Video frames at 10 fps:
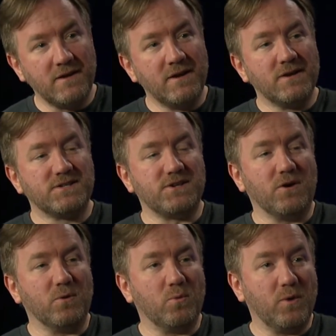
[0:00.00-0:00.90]
Right.
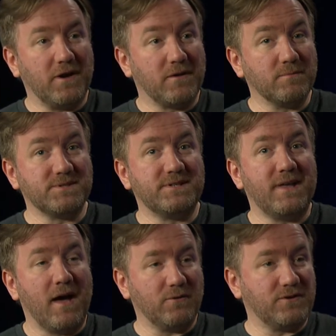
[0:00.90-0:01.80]
So when it comes
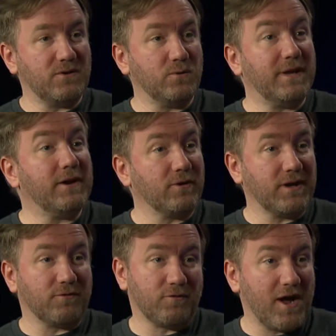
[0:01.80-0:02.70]
down to hearing
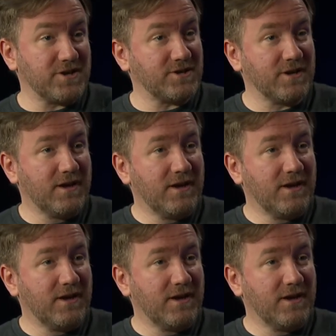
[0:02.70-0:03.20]
it fresh,